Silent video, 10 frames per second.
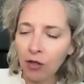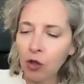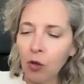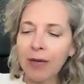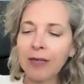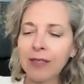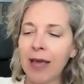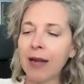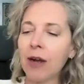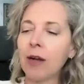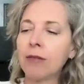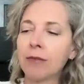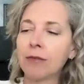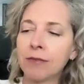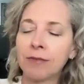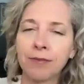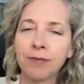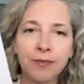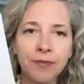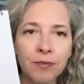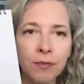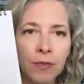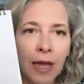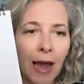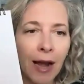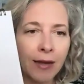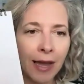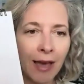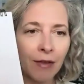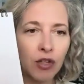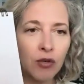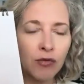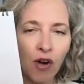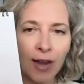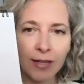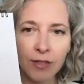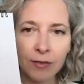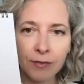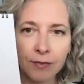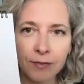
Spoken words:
2 weeks later, they have a new friend.